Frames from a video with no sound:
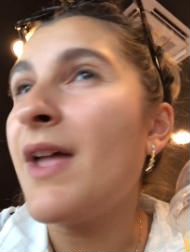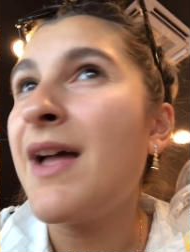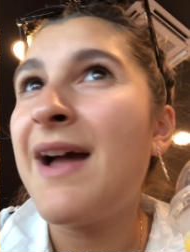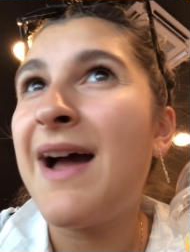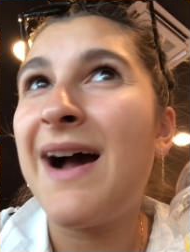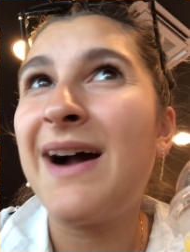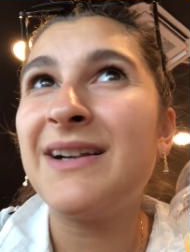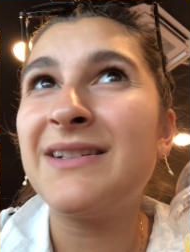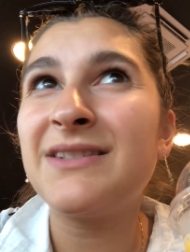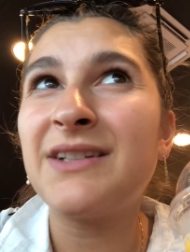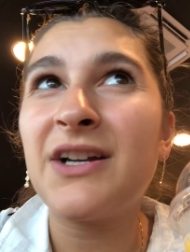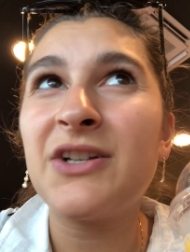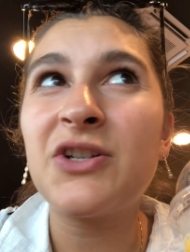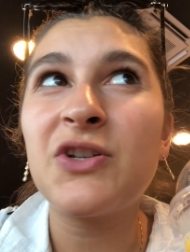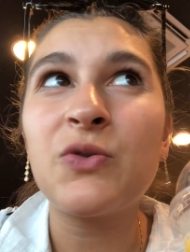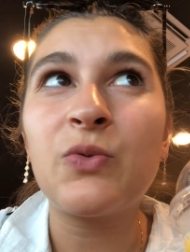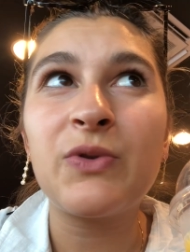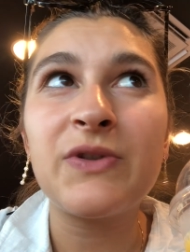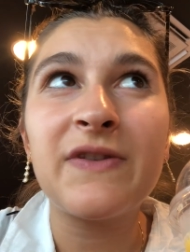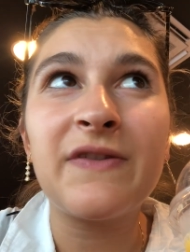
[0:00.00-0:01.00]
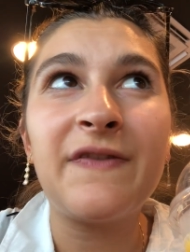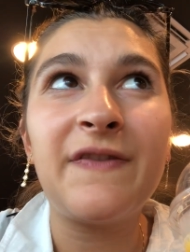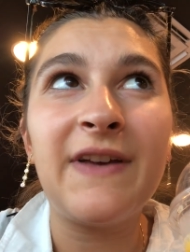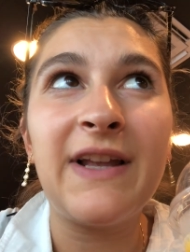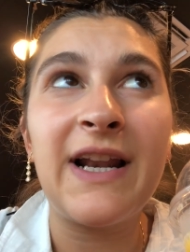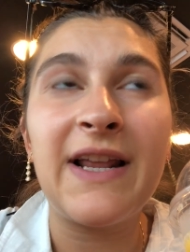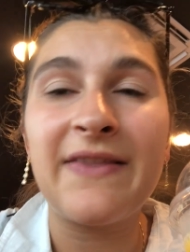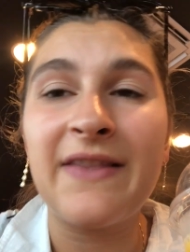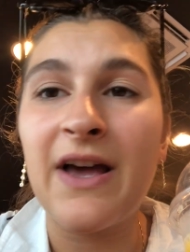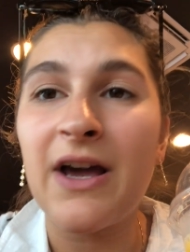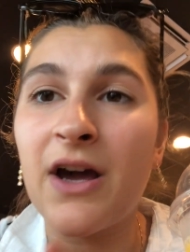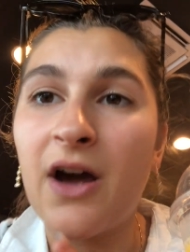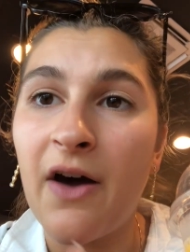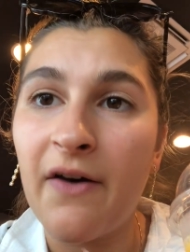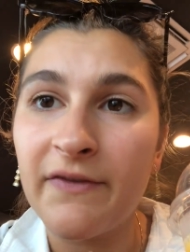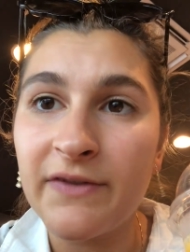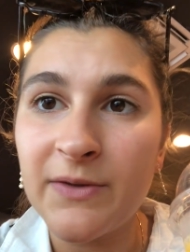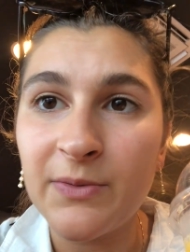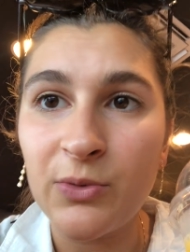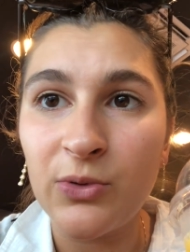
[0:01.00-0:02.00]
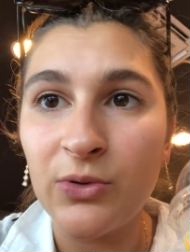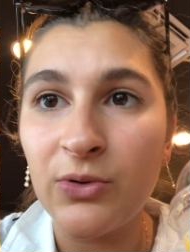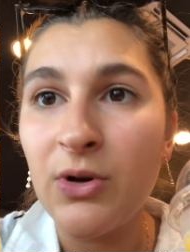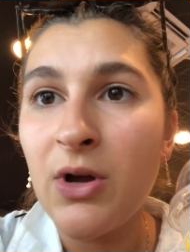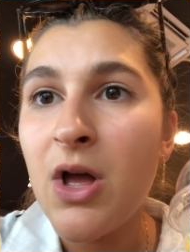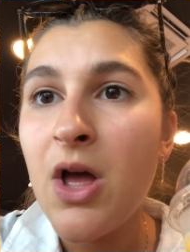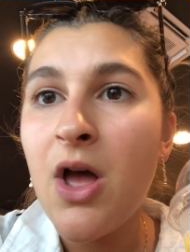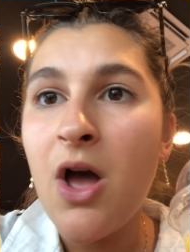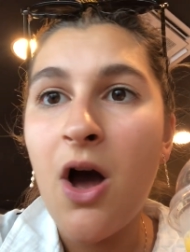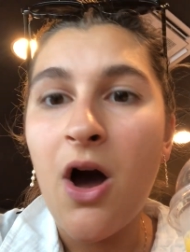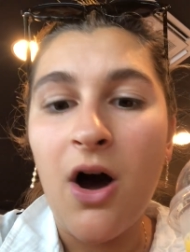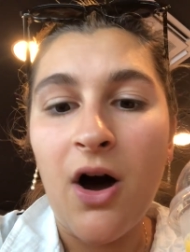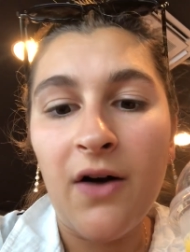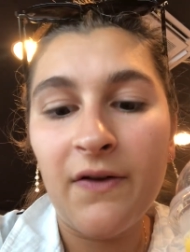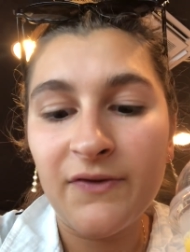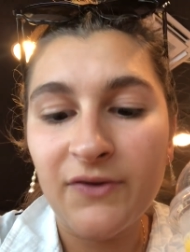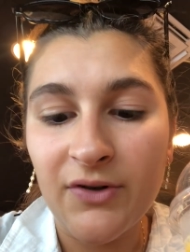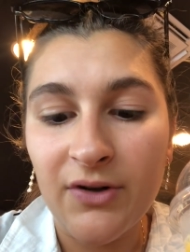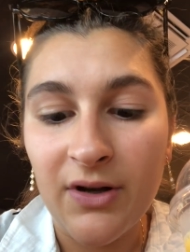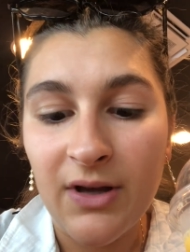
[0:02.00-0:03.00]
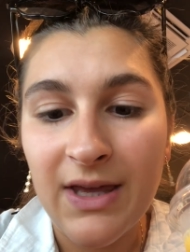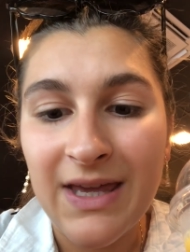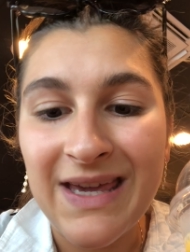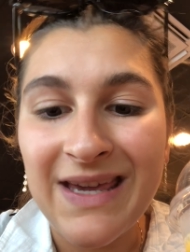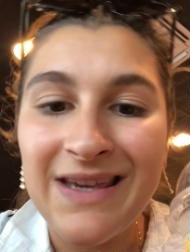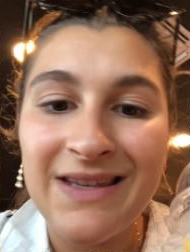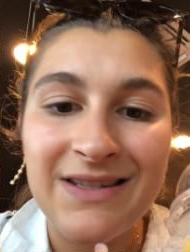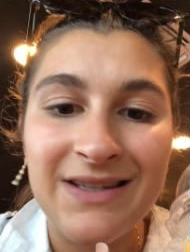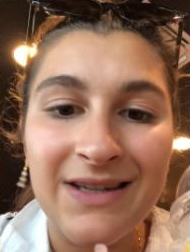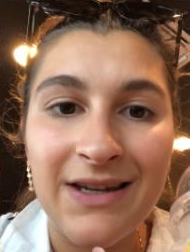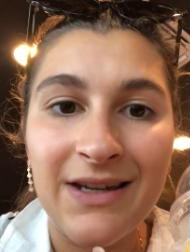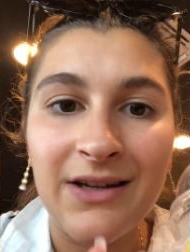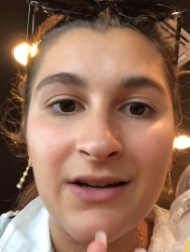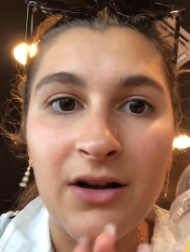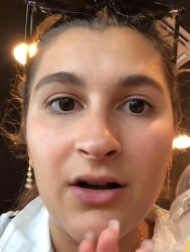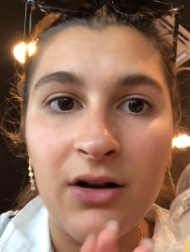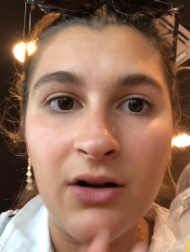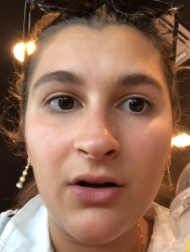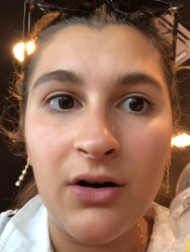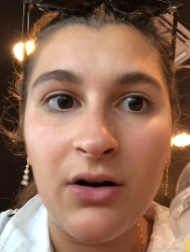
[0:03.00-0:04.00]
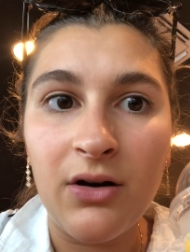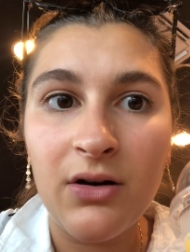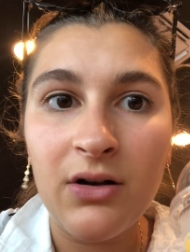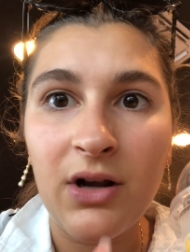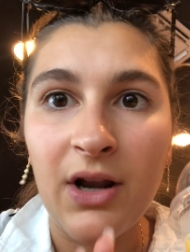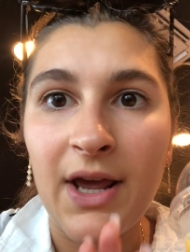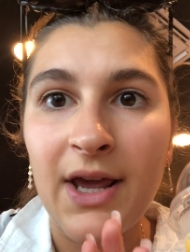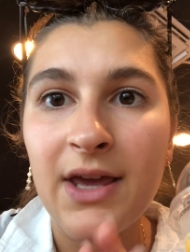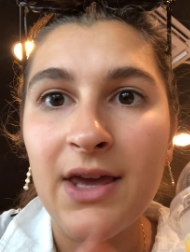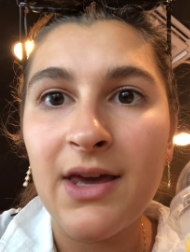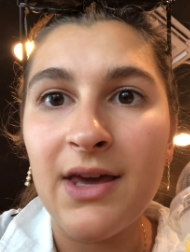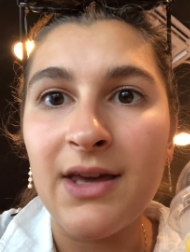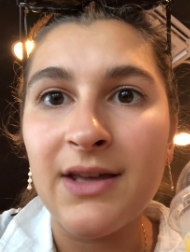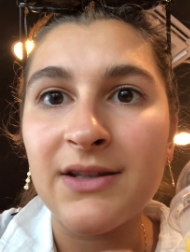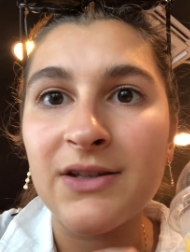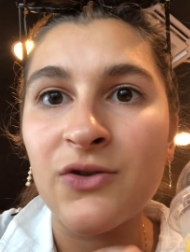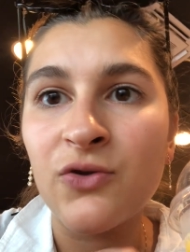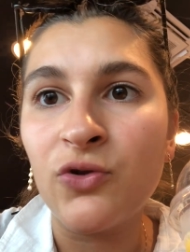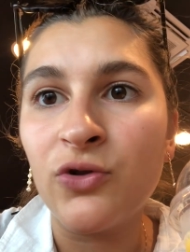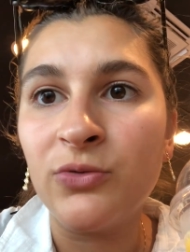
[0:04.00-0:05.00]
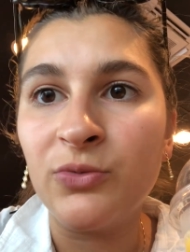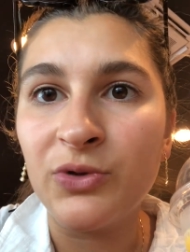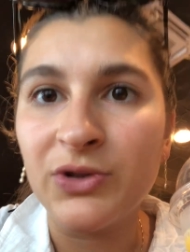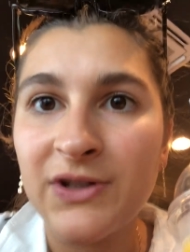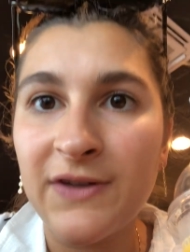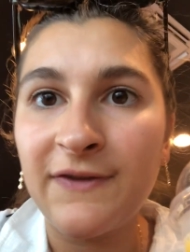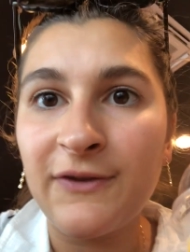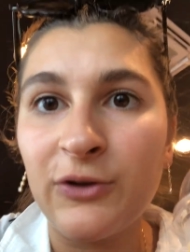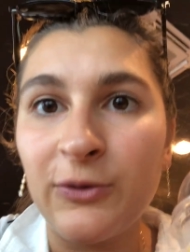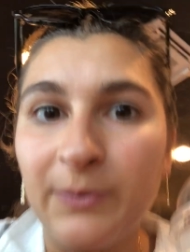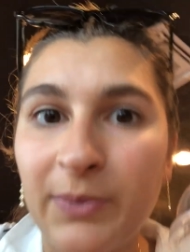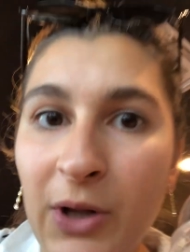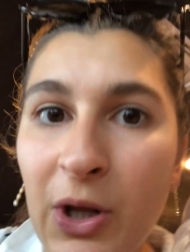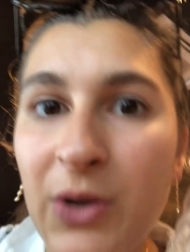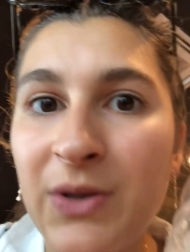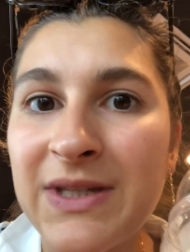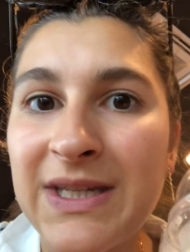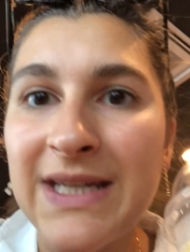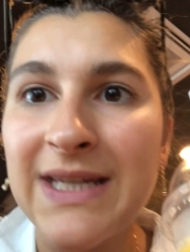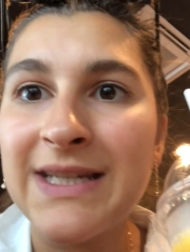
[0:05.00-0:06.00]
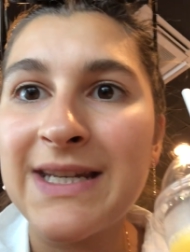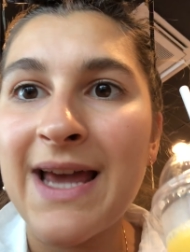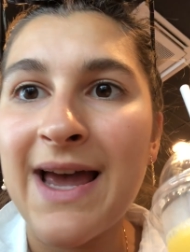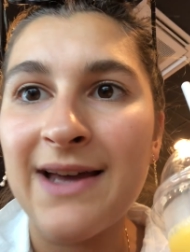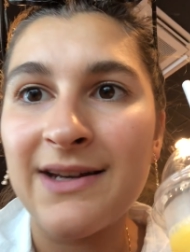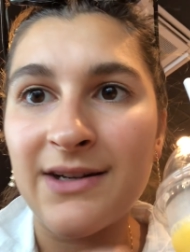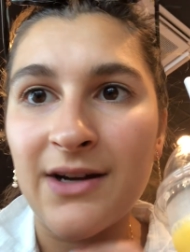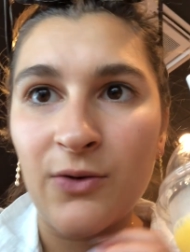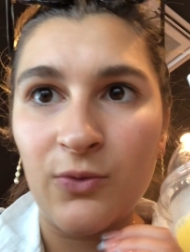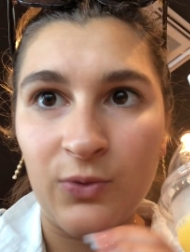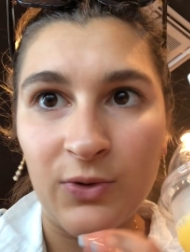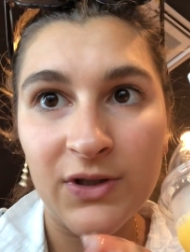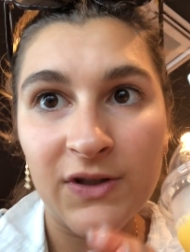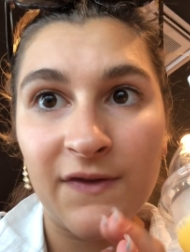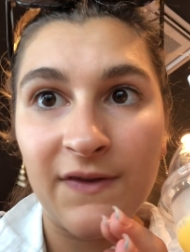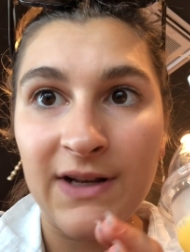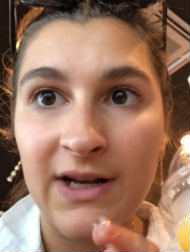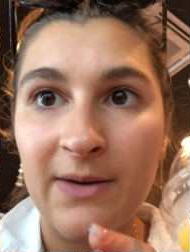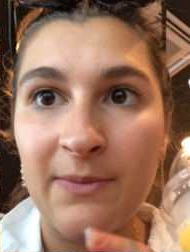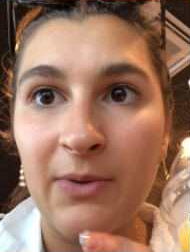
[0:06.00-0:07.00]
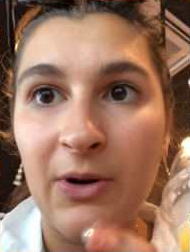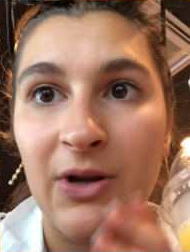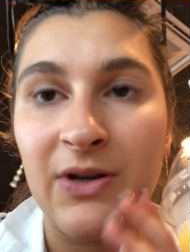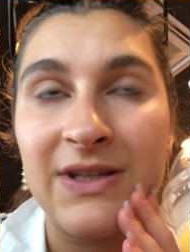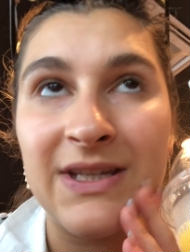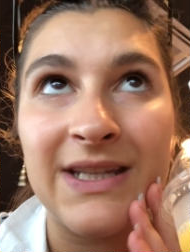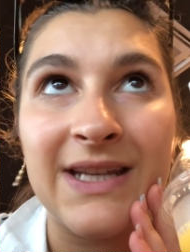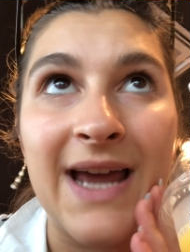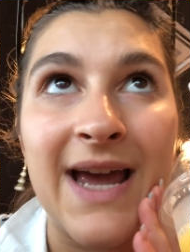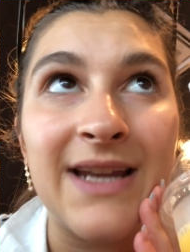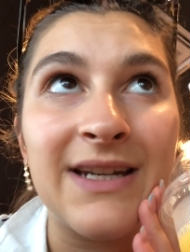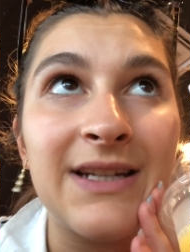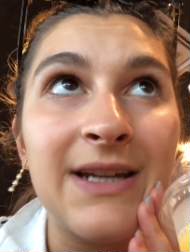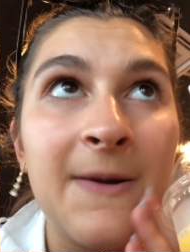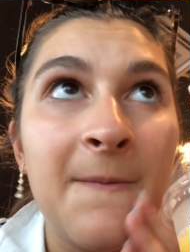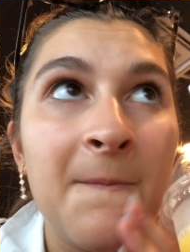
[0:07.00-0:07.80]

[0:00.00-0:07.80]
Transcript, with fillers: And I just wasn't feeling that comfortable after eating a lot. Like, it's normal to feel bloated, and I was feeling bloated, and